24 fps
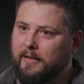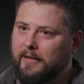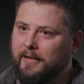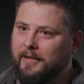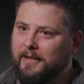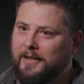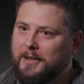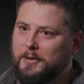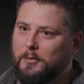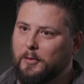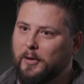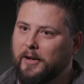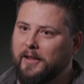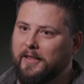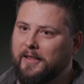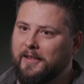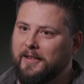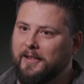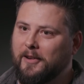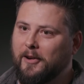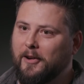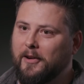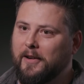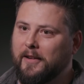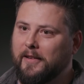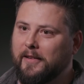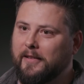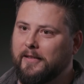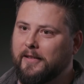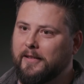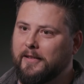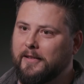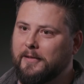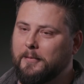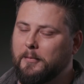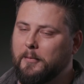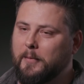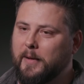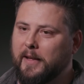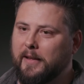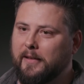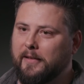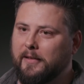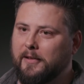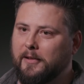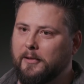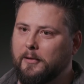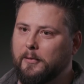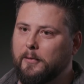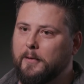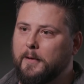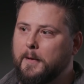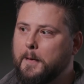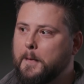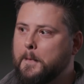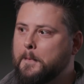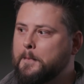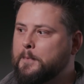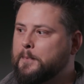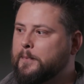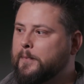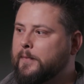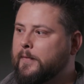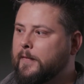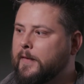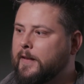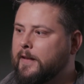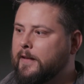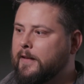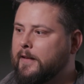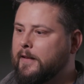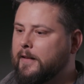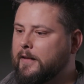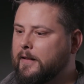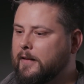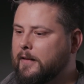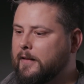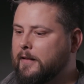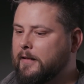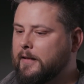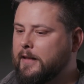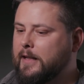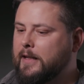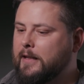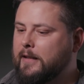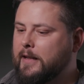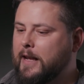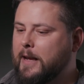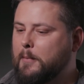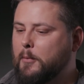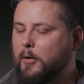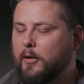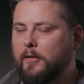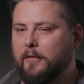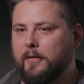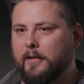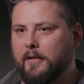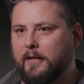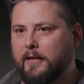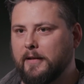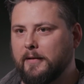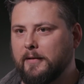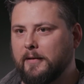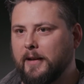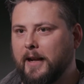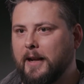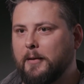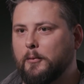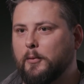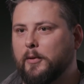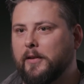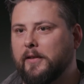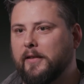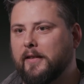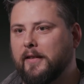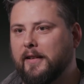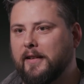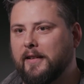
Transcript: uh, he's one of the artists on Superman. So uh, he came over and and was.